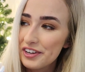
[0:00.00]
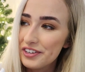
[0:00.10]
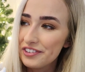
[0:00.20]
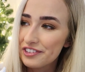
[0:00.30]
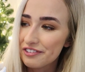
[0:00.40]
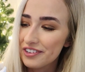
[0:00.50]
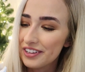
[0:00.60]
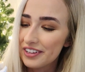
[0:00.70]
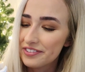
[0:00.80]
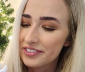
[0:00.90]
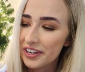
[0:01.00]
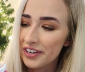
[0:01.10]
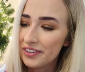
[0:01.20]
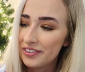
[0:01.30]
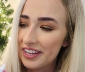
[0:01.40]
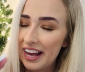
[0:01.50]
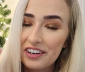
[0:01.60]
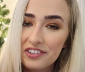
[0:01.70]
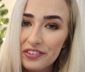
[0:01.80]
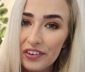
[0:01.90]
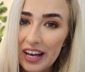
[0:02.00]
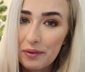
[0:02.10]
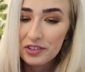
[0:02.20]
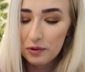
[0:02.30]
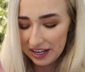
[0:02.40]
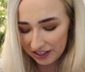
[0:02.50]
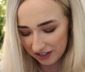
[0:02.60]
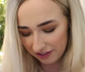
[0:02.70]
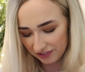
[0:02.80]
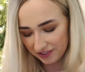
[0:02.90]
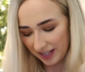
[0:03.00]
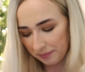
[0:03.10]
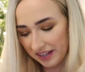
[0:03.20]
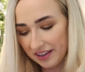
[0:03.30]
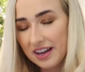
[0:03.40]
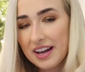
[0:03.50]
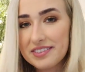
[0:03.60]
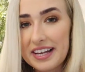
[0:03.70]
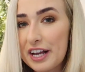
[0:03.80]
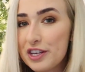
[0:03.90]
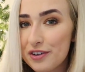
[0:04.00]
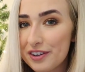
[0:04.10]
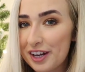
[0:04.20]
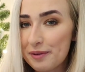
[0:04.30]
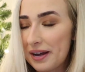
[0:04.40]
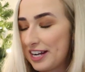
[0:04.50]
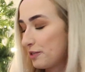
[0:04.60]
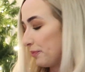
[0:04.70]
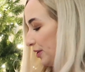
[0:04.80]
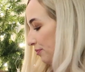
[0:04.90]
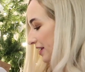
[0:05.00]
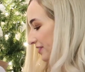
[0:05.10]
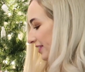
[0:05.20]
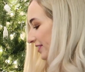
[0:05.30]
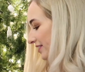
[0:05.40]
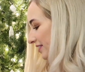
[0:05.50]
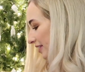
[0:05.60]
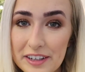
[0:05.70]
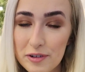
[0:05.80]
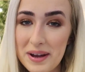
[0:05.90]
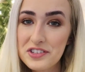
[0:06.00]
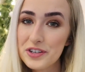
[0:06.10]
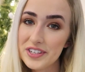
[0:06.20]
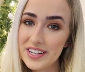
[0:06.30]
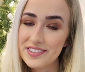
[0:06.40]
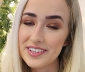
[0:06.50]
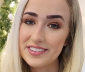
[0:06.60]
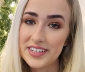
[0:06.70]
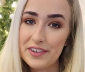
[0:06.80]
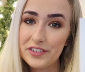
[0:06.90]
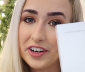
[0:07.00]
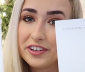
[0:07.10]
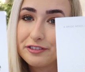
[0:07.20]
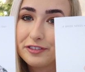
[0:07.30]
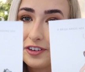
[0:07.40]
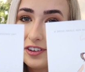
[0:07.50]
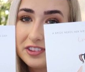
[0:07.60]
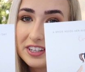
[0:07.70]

neutral. So yeah, I just thought that was quite cute for Sebi as like a younger page boy present. Then for my two nieces, I've gone for